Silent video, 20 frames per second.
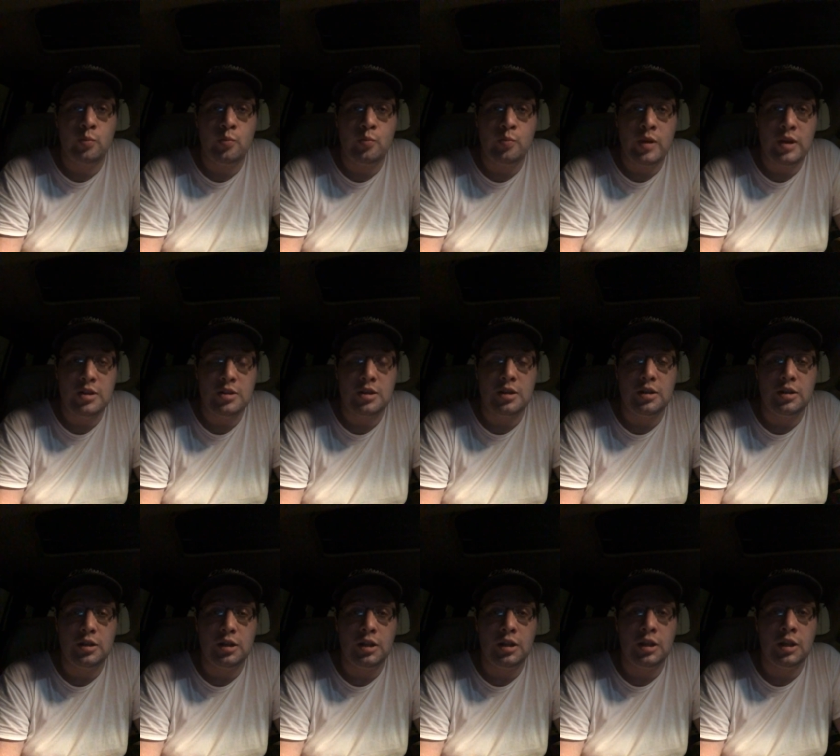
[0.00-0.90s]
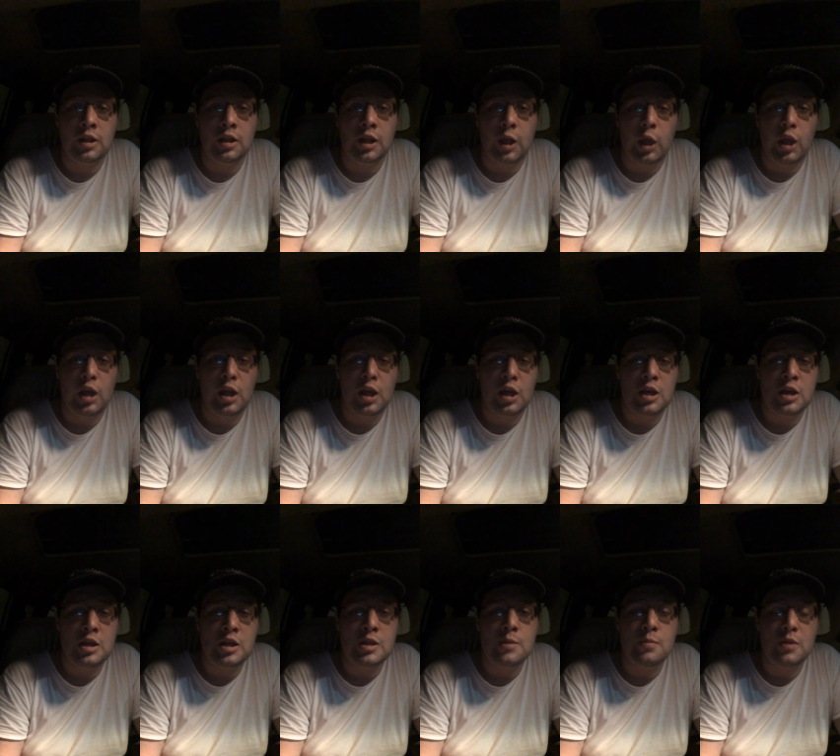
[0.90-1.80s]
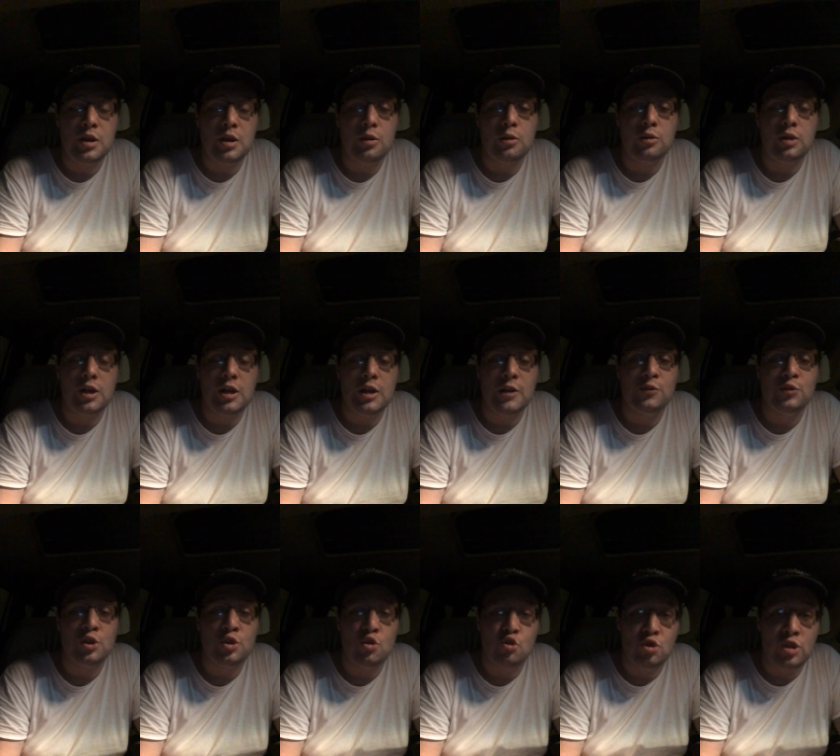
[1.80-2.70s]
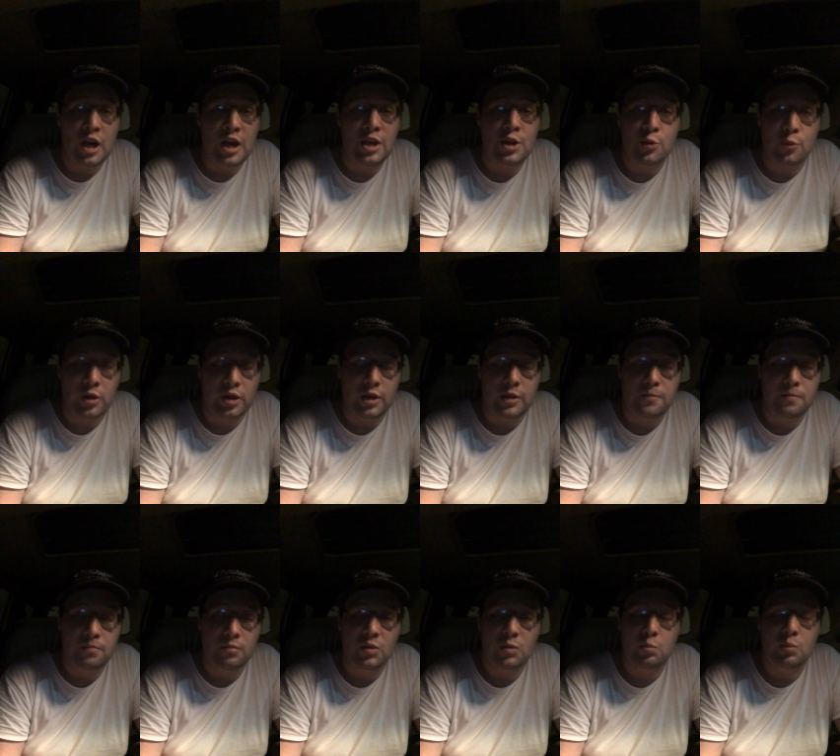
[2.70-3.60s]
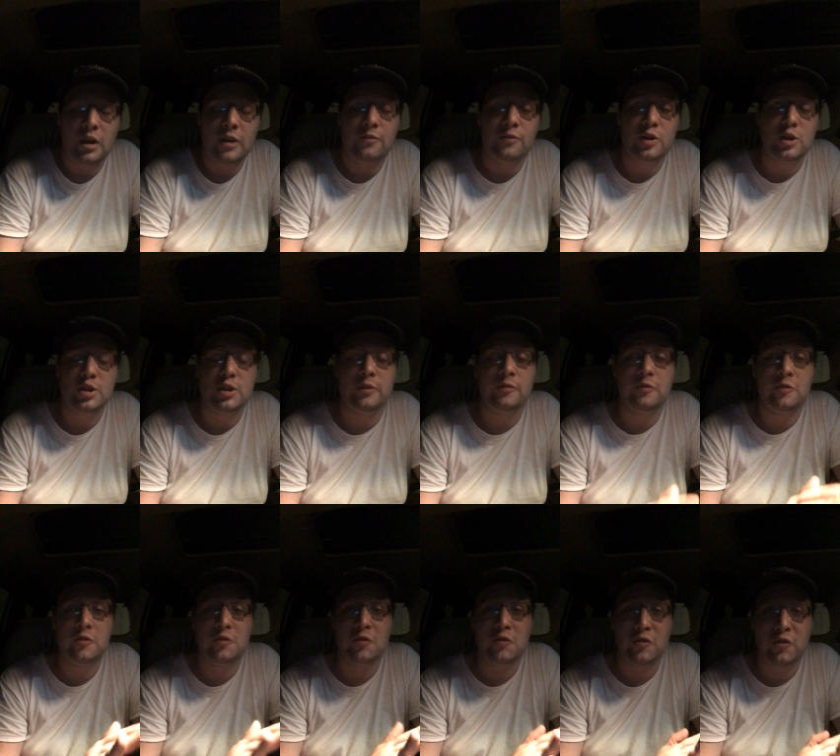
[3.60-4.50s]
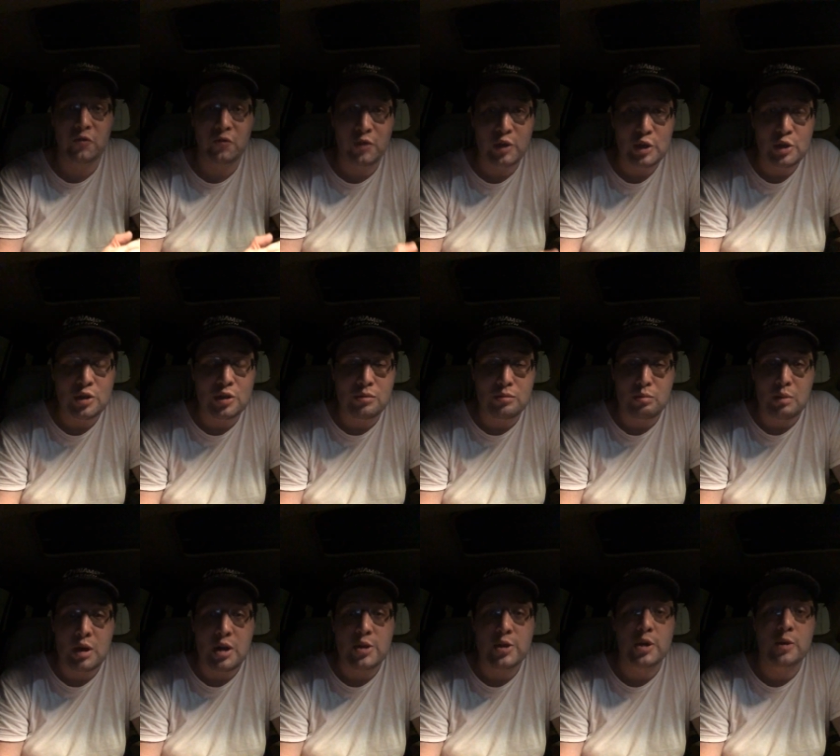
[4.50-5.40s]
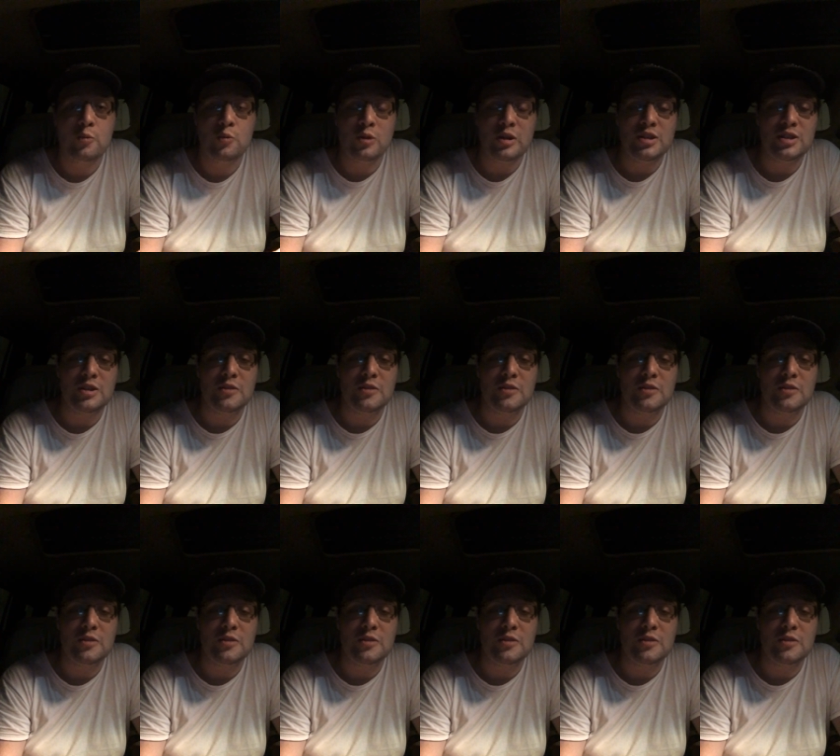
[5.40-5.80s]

basically in the middle of January. My first official month was